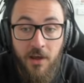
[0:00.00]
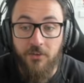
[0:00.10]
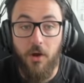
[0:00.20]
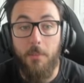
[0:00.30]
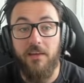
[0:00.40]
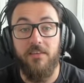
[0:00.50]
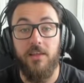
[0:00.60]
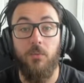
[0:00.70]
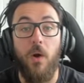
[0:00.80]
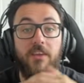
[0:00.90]
So I
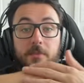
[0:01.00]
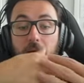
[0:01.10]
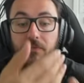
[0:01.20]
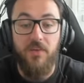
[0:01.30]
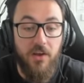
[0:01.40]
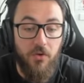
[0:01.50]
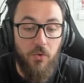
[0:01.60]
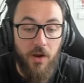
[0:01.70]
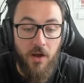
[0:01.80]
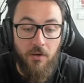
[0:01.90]
basically waste my fear
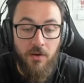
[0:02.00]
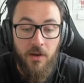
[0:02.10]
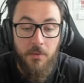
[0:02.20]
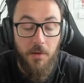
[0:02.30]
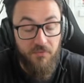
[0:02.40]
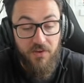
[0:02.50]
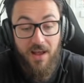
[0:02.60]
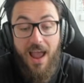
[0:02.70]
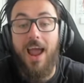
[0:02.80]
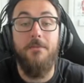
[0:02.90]
cooldown, my
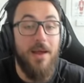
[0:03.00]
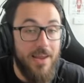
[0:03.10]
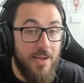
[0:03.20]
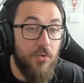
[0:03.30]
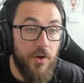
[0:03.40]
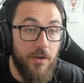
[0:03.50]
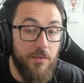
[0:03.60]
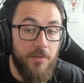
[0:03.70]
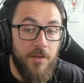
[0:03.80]
fear, and my E cooldown.